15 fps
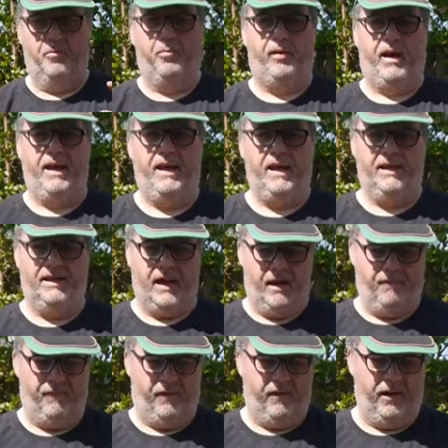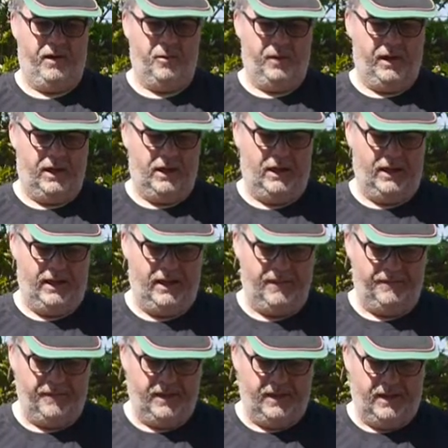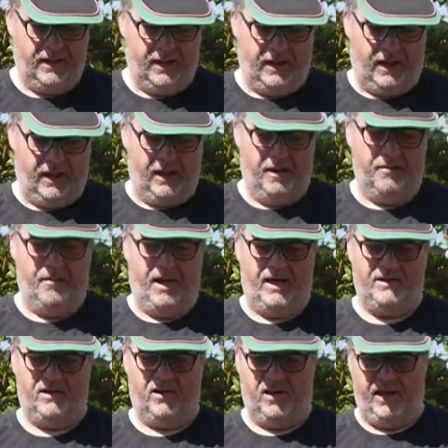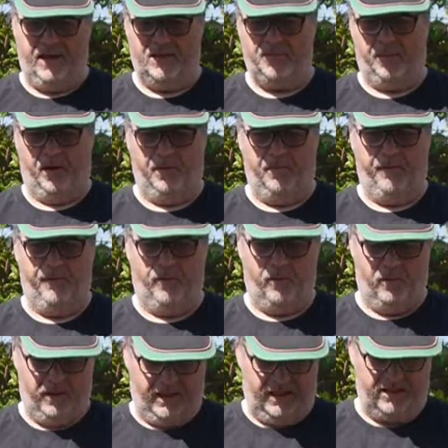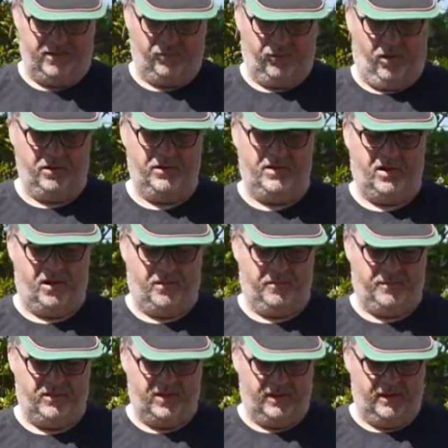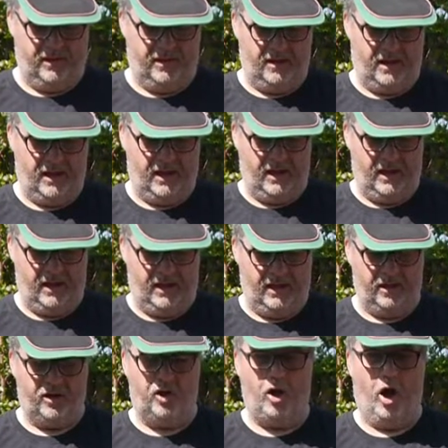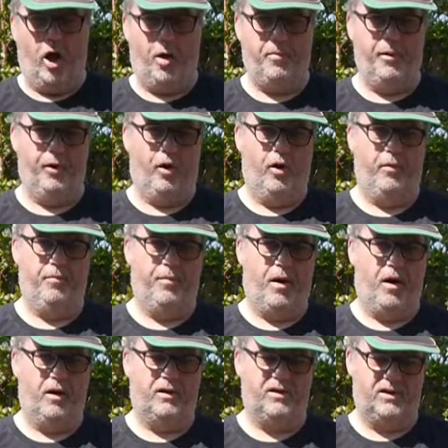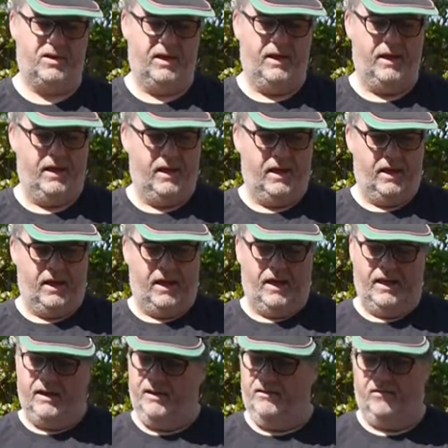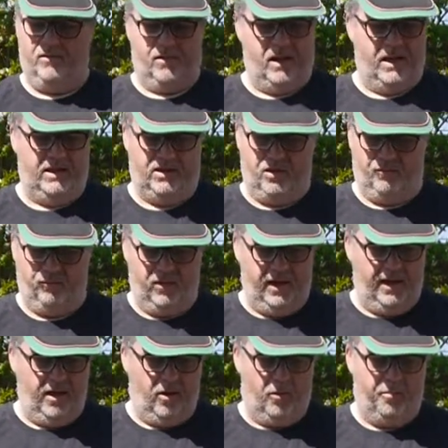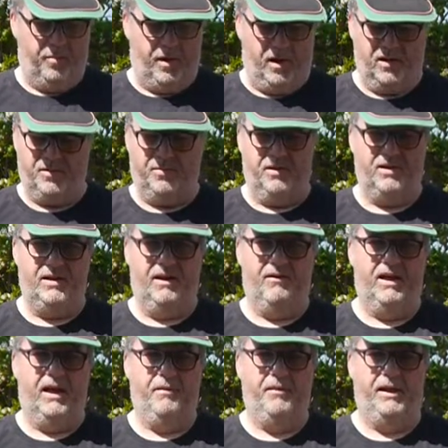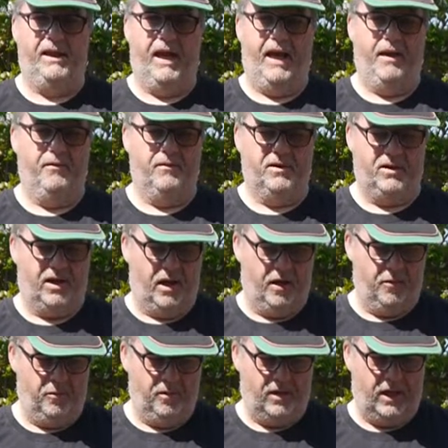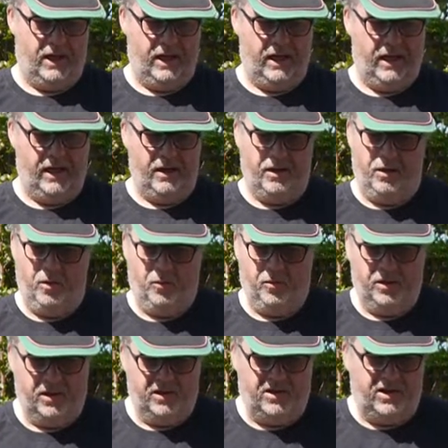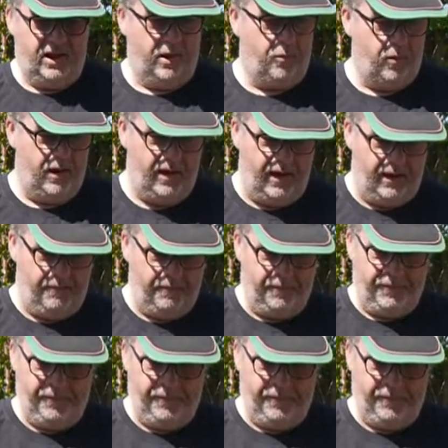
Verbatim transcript: to break it down very quickly. Um, as I explained before, it is a Ron Thompson uh, carbonite box it's a really old box but it's never let me down so uh, I'm going to stick with it